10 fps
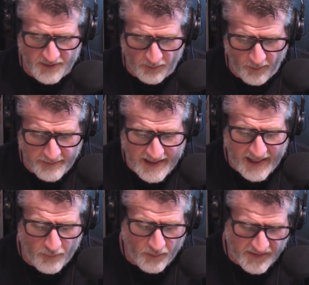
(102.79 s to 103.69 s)
So we'll
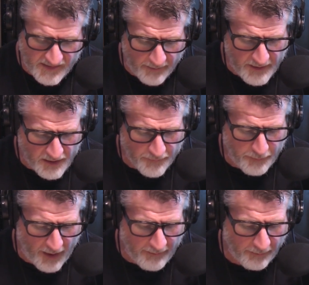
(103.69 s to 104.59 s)
begin with some that you've
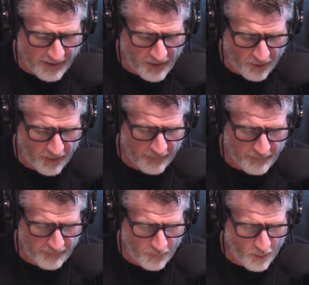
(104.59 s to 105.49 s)
probably heard of
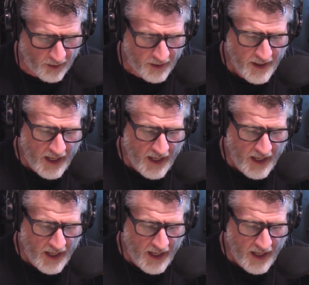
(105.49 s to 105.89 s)
before,